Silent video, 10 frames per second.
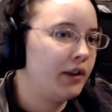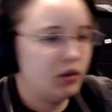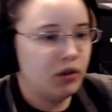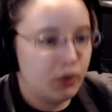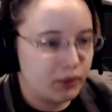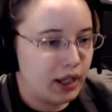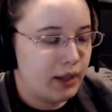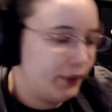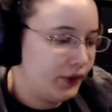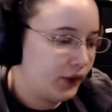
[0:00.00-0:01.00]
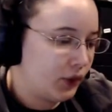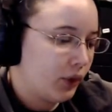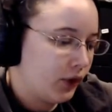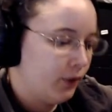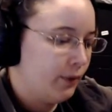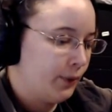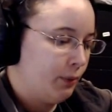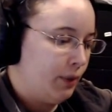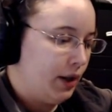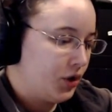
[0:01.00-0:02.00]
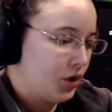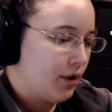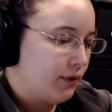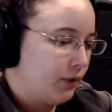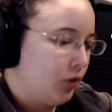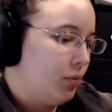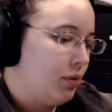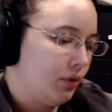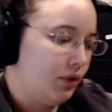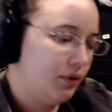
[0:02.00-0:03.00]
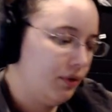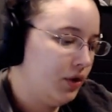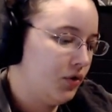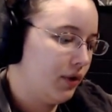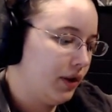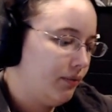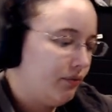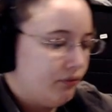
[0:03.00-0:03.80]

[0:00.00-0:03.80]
you know, I have the Discord server for my show, so people who enjoy